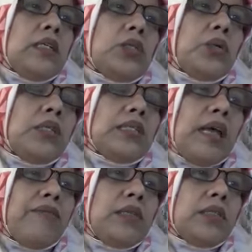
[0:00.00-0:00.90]

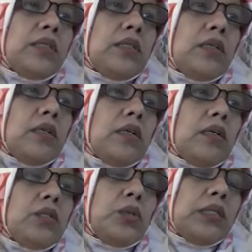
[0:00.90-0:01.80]

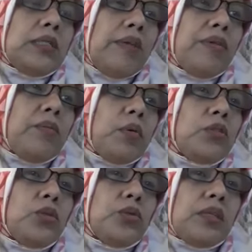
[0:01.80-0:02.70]

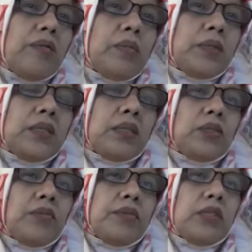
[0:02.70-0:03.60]
27.27% of